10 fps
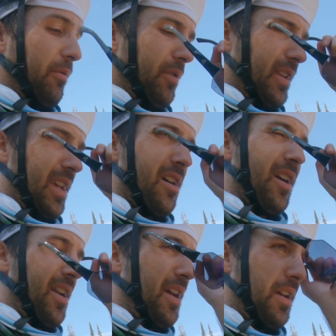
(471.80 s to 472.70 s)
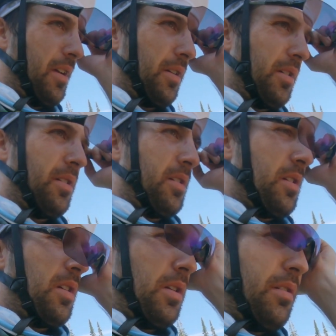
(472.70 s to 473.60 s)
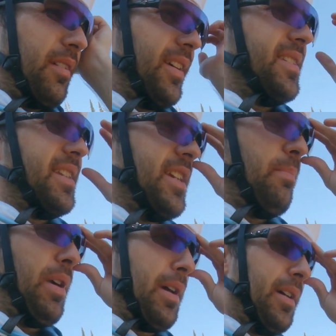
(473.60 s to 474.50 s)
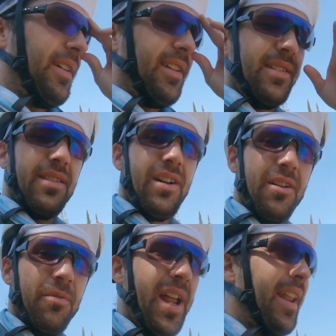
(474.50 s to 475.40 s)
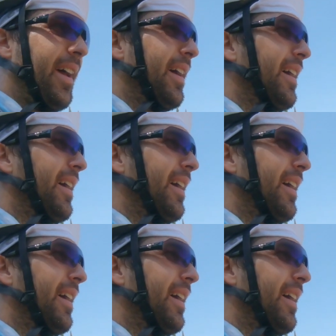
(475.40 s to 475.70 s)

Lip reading: really hard, really steep. It is a long one.